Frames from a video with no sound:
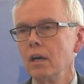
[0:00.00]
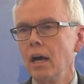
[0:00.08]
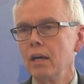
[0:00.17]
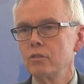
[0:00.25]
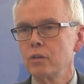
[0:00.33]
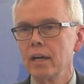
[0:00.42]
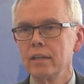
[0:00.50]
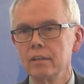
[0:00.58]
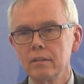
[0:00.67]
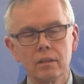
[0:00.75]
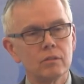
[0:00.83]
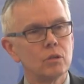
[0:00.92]
uh, trying
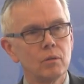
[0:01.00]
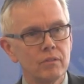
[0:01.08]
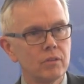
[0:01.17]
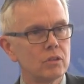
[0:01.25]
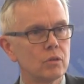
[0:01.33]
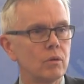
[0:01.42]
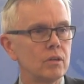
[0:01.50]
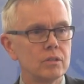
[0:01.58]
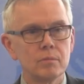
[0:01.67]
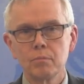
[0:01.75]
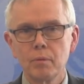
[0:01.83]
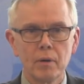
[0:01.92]
to you know, do
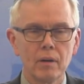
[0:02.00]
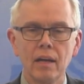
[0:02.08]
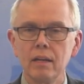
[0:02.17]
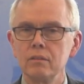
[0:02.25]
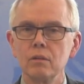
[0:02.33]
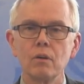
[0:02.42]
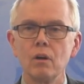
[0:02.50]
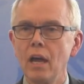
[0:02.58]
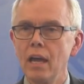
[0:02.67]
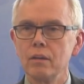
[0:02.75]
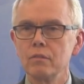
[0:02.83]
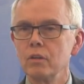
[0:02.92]
inventories and prepare hand no
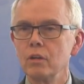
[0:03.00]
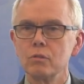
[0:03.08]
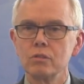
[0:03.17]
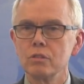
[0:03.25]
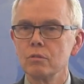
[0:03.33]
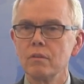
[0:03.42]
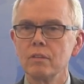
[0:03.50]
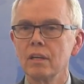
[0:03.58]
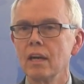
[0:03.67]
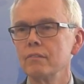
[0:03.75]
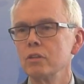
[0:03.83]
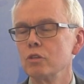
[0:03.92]
handover notes and do
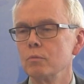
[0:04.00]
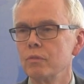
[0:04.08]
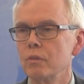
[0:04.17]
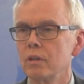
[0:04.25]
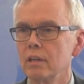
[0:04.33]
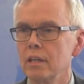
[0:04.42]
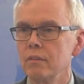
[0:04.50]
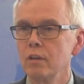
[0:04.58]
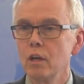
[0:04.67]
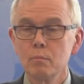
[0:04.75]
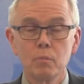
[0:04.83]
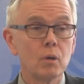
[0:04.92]
everything you have to do before you
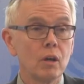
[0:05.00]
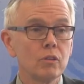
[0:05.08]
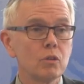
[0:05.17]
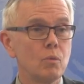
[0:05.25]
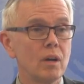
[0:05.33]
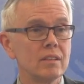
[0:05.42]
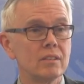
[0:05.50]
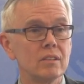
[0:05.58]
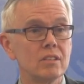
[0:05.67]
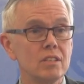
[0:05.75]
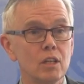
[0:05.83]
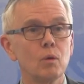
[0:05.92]
leave. But we also wanted
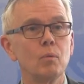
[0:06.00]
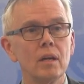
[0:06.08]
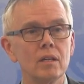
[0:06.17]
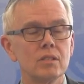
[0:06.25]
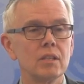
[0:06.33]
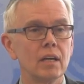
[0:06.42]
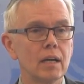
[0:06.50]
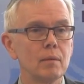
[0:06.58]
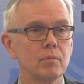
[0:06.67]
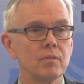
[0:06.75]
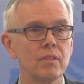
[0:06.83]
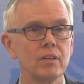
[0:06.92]
to sneak away to see a
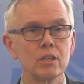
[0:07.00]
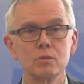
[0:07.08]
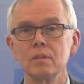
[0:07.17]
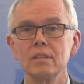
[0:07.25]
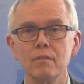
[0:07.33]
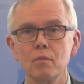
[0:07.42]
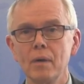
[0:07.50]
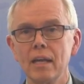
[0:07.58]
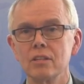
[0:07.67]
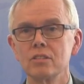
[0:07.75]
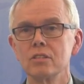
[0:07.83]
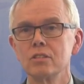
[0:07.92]
couple of the things we'd never
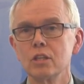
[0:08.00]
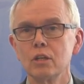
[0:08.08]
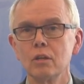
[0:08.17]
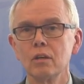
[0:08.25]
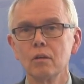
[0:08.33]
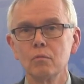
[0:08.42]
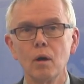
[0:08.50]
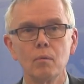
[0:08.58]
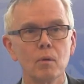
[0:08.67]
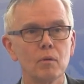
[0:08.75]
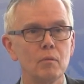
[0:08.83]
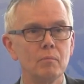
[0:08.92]
managed to see while
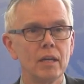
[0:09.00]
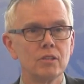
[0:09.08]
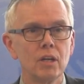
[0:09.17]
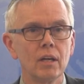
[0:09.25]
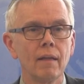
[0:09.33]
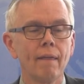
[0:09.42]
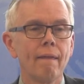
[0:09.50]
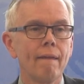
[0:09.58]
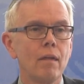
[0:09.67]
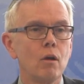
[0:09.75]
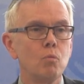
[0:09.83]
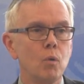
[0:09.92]
we were in Beijing.
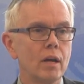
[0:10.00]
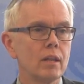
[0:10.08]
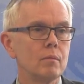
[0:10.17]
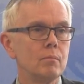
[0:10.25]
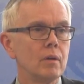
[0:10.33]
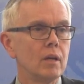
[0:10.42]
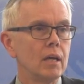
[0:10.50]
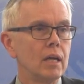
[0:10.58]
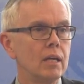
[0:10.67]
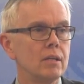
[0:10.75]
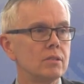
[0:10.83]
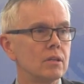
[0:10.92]
One of them
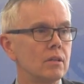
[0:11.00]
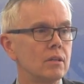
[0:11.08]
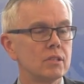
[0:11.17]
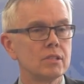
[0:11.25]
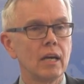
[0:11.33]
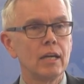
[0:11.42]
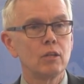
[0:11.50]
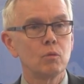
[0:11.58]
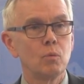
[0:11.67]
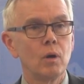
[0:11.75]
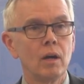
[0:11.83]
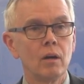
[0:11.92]
is the
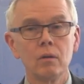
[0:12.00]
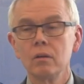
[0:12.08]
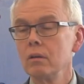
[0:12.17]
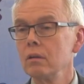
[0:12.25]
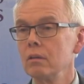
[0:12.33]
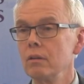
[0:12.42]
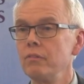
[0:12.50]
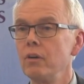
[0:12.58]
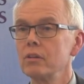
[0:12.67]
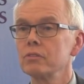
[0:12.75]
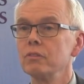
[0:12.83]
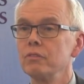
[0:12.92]
site where the
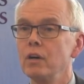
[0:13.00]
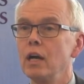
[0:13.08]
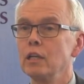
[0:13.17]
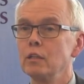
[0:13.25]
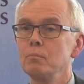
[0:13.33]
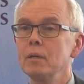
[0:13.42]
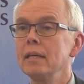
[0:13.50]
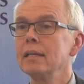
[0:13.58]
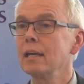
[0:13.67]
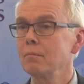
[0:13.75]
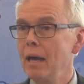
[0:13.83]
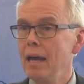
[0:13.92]
fossil find
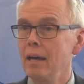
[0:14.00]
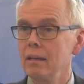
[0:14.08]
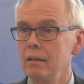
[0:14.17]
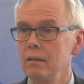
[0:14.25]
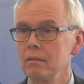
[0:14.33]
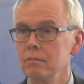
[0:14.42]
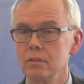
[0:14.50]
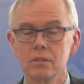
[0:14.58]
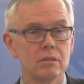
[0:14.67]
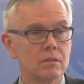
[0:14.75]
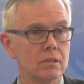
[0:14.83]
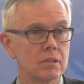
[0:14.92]
Peking Man
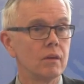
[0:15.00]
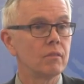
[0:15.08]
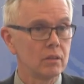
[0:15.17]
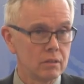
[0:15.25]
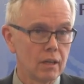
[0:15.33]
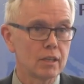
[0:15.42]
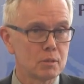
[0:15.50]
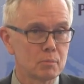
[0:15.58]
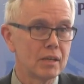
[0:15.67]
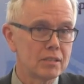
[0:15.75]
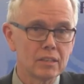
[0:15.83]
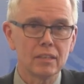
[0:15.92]
was discovered. Not
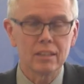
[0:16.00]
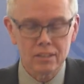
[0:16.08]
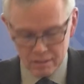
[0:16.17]
surprisingly,